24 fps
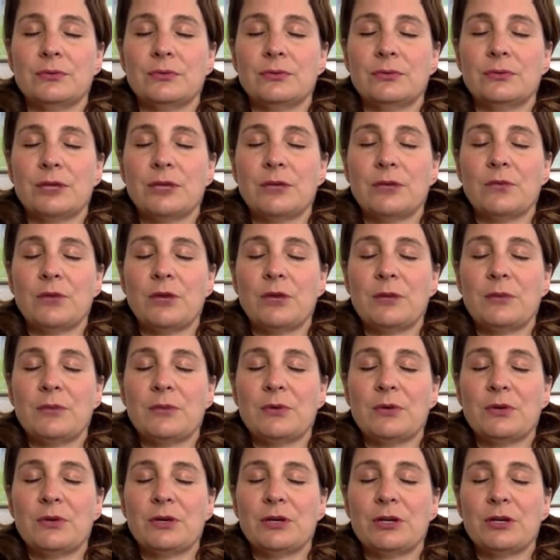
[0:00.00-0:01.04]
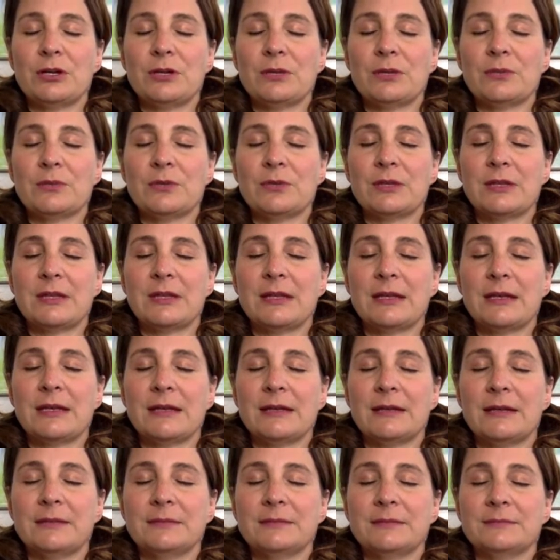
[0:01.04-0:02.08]
And one more, breathing
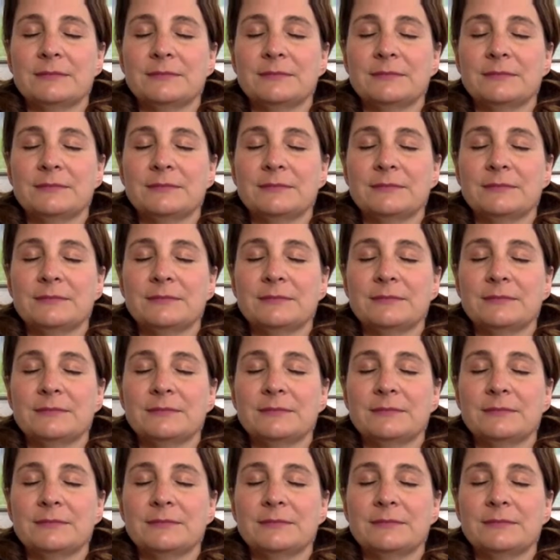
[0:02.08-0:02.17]
in,